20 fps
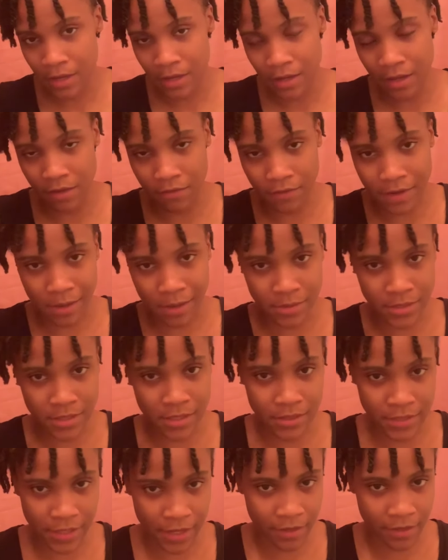if I was
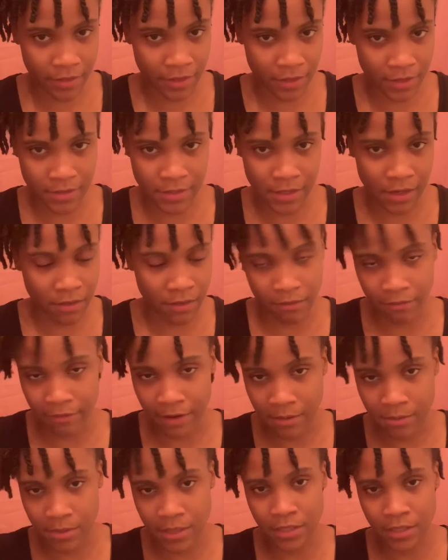to take these out, if
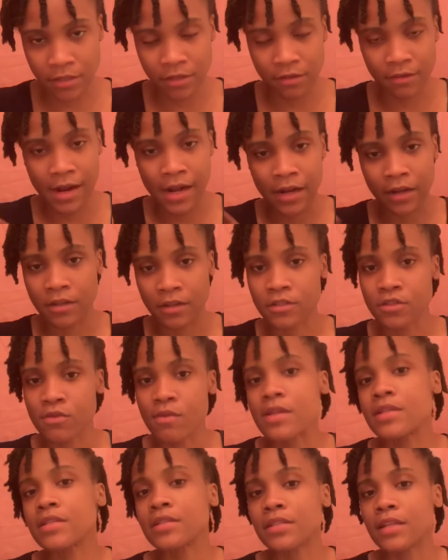I wanted to rock a
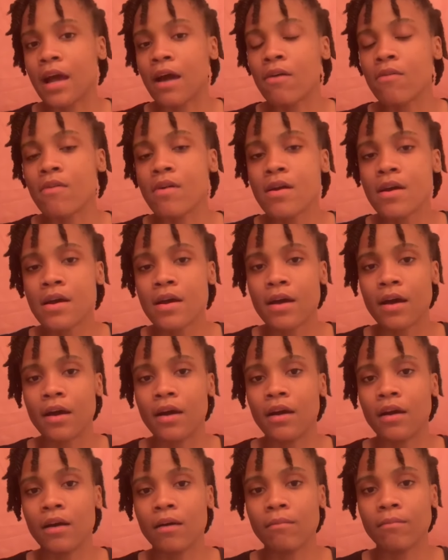twist out,
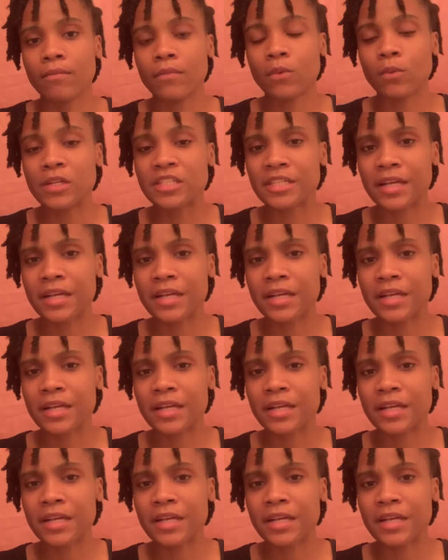which